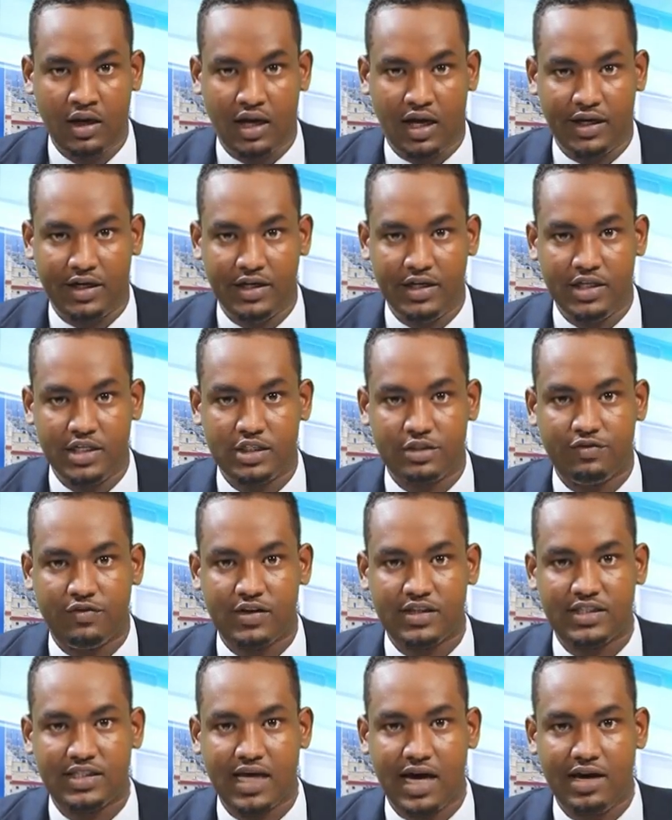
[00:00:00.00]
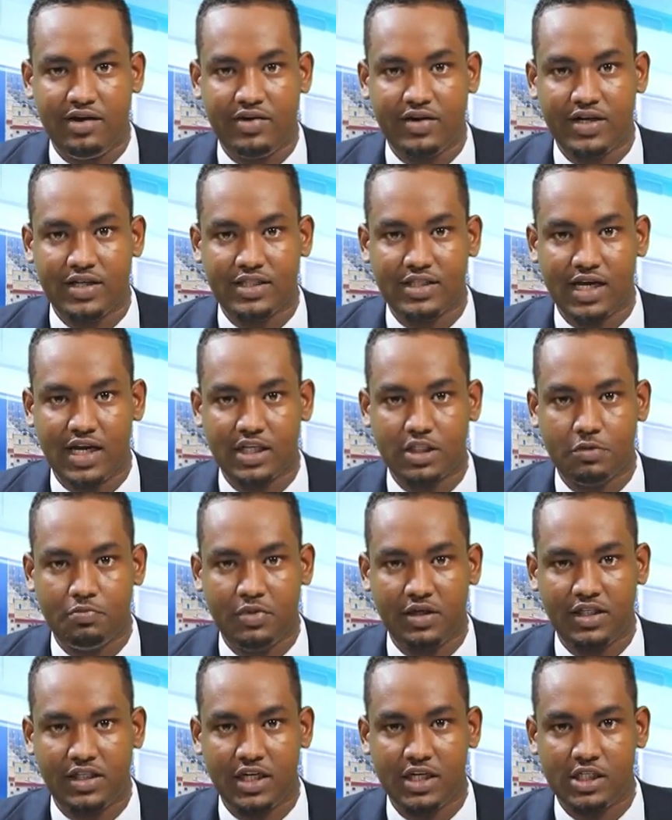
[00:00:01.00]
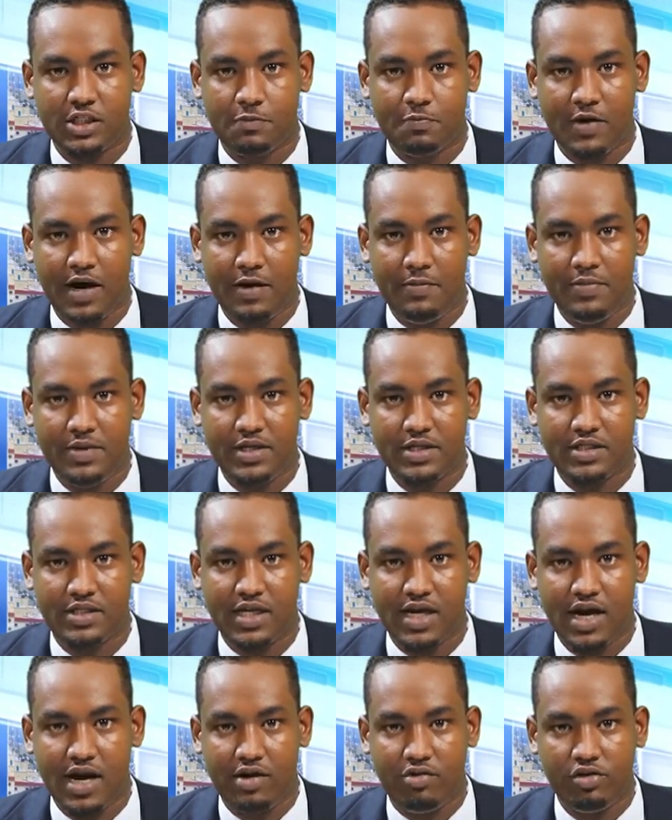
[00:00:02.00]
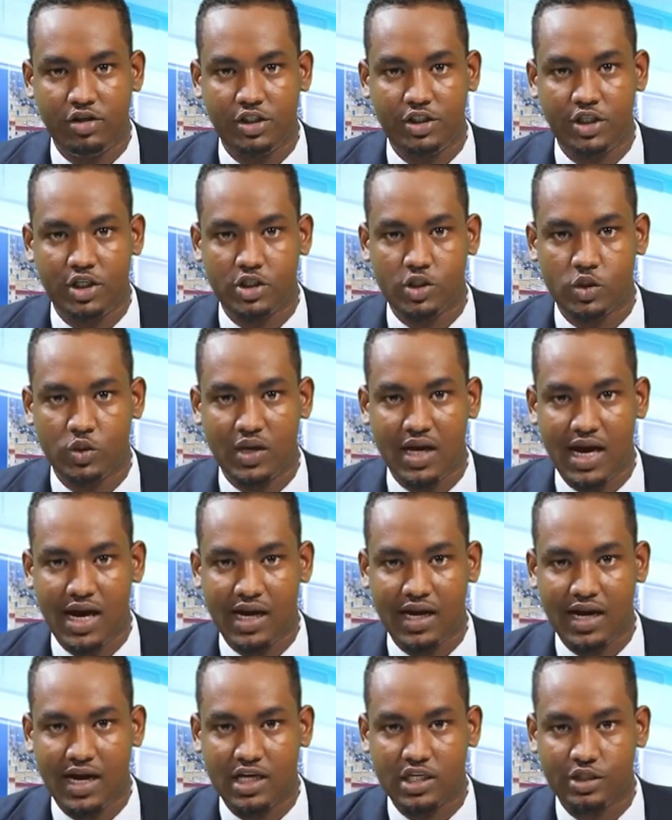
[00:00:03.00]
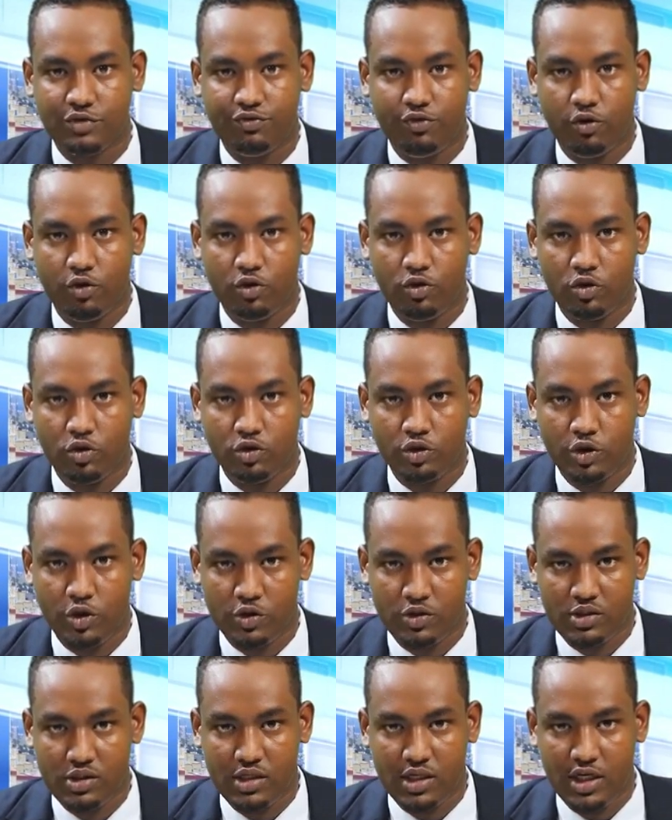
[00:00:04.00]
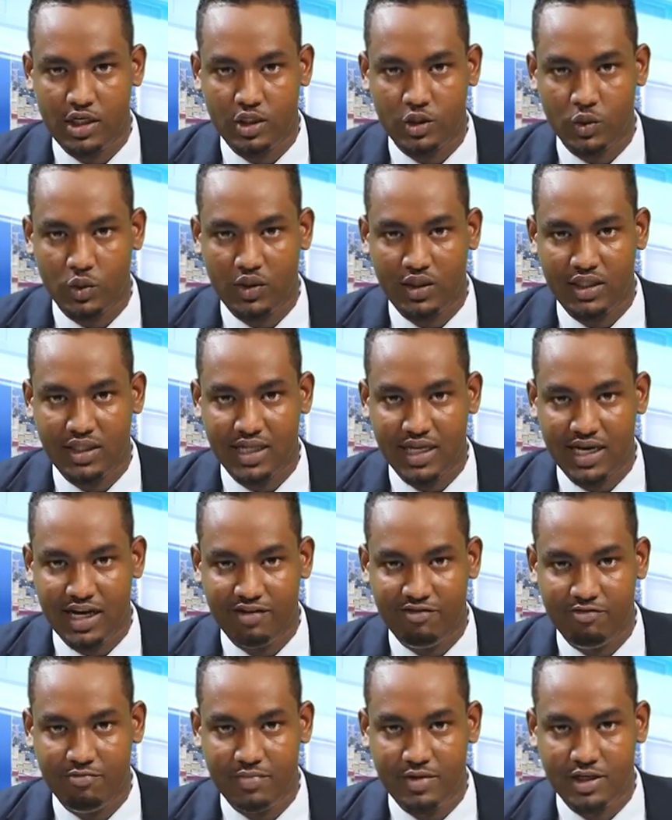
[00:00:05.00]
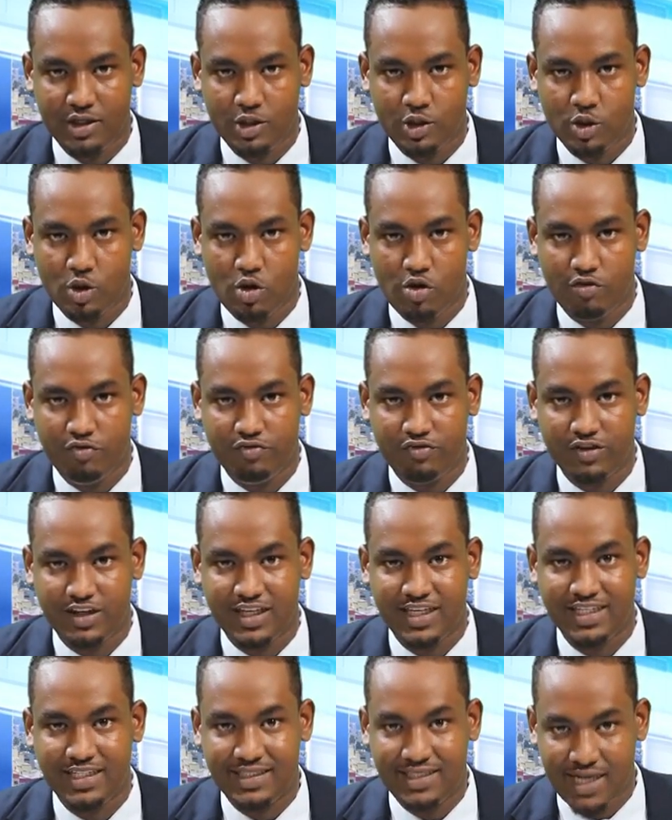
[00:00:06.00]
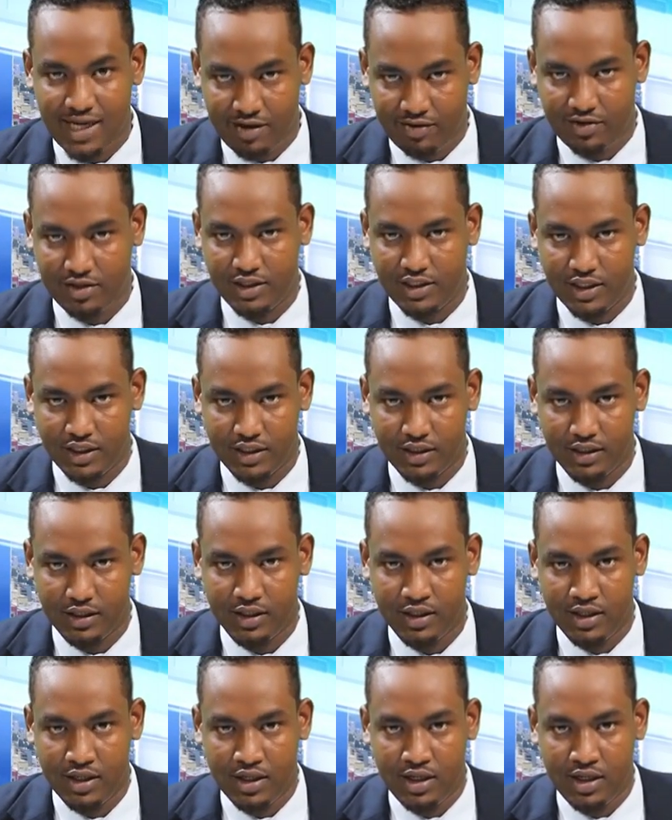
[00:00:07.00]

And in his first address as Britain's Prime Minister, Rishi Sunak has vowed on Tuesday to lead a government of integrity.